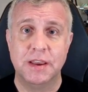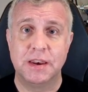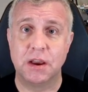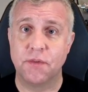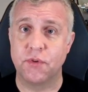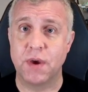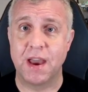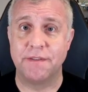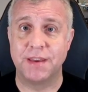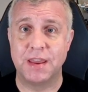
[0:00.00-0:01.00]
Now, if you
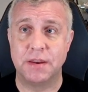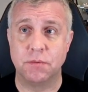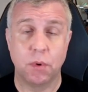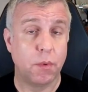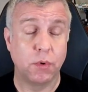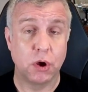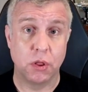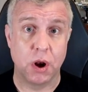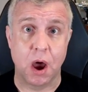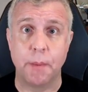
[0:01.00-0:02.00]
have a, what we would
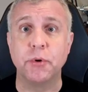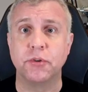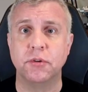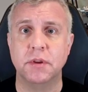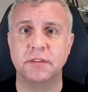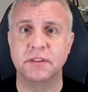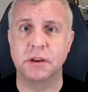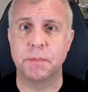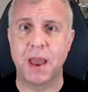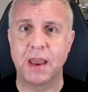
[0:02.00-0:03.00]
call an
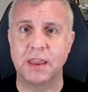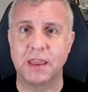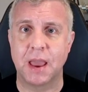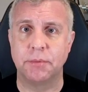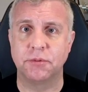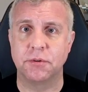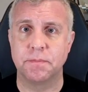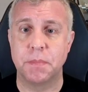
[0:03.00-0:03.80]
opportunistic packet capture,